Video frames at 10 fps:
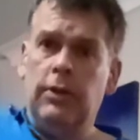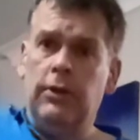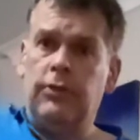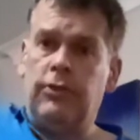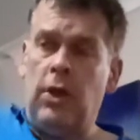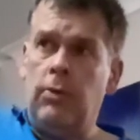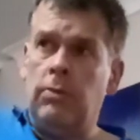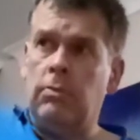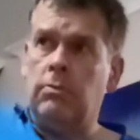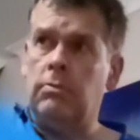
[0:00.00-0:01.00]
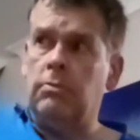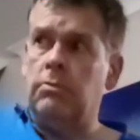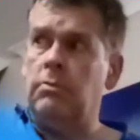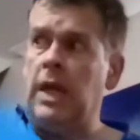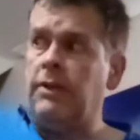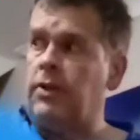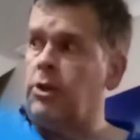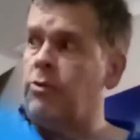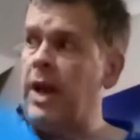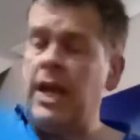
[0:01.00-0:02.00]
So it's a
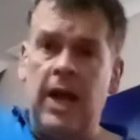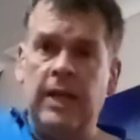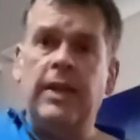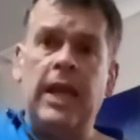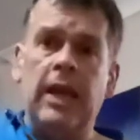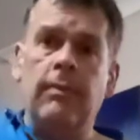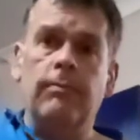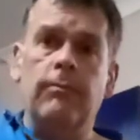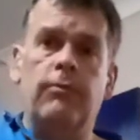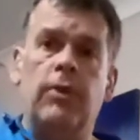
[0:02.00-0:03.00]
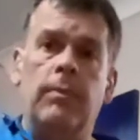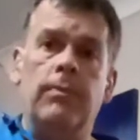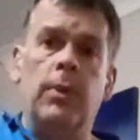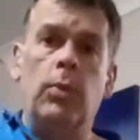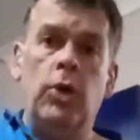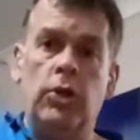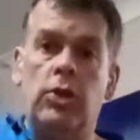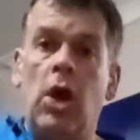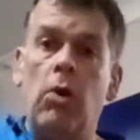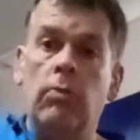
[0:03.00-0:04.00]
great idea from the word
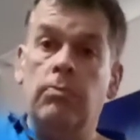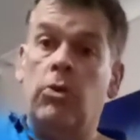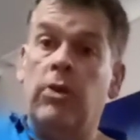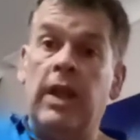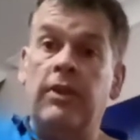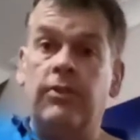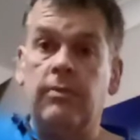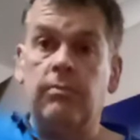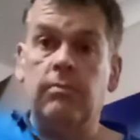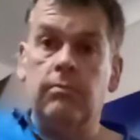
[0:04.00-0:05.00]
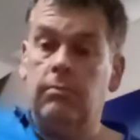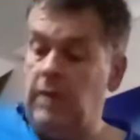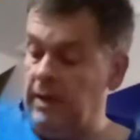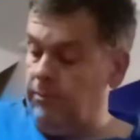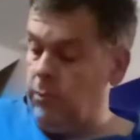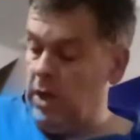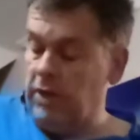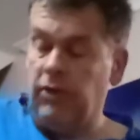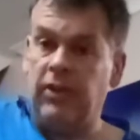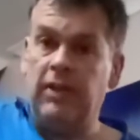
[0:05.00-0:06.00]
go, more or less, even while you're
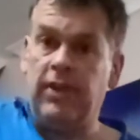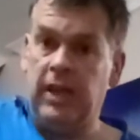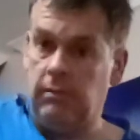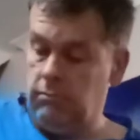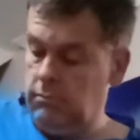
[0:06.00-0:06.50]
just hitting